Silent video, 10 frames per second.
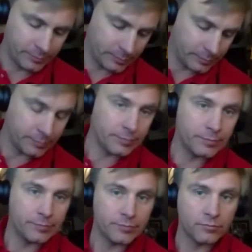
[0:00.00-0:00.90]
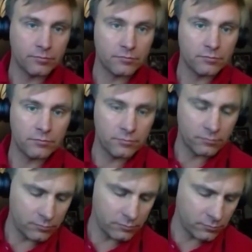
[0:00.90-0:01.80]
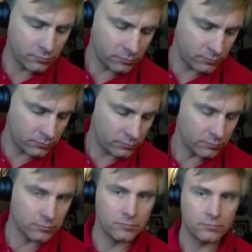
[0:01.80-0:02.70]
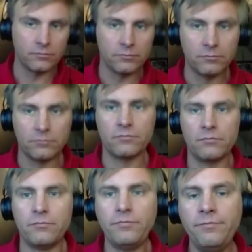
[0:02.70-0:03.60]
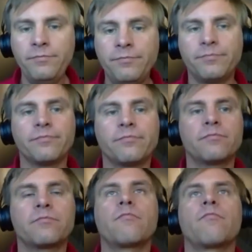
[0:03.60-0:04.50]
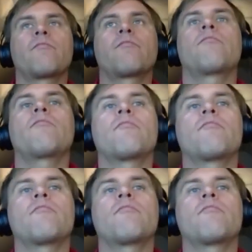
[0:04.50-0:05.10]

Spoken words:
(silent)